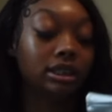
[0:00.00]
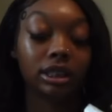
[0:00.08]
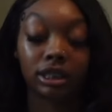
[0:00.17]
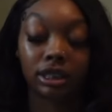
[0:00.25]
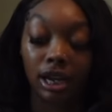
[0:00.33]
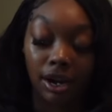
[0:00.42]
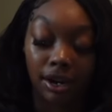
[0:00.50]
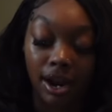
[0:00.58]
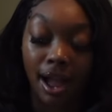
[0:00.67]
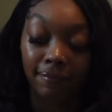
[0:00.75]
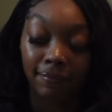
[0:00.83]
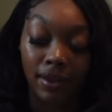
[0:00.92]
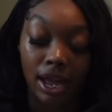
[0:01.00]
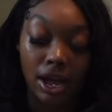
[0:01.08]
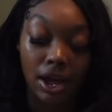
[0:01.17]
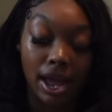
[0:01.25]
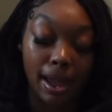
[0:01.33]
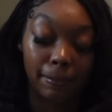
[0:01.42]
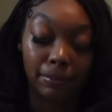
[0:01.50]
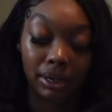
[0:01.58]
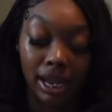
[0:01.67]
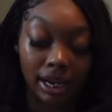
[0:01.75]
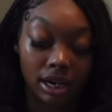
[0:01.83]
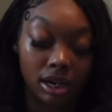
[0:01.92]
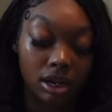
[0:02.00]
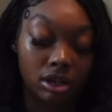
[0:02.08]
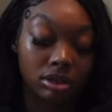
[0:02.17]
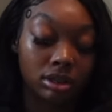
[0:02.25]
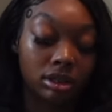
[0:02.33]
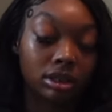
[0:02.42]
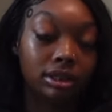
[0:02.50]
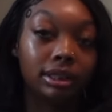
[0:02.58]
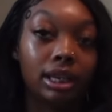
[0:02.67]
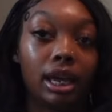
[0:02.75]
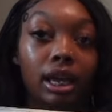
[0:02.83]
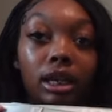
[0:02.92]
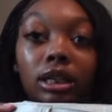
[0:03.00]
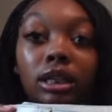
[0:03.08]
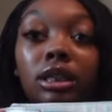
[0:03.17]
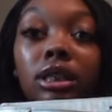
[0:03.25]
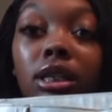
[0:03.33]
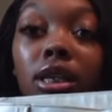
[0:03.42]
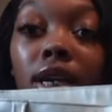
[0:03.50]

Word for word: is a skirt I found at Plato's. Next